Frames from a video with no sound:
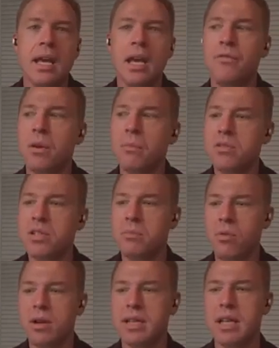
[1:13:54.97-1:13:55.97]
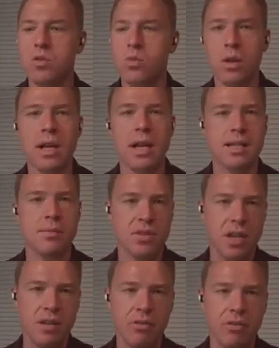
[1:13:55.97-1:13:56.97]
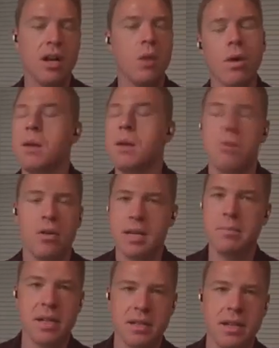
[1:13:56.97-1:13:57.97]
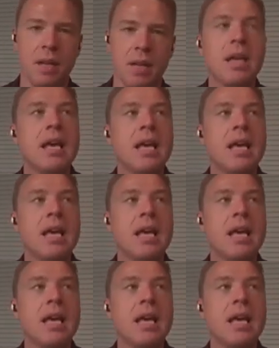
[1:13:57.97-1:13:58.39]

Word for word: if your most important thing is will customers convert a working prototype doesn't help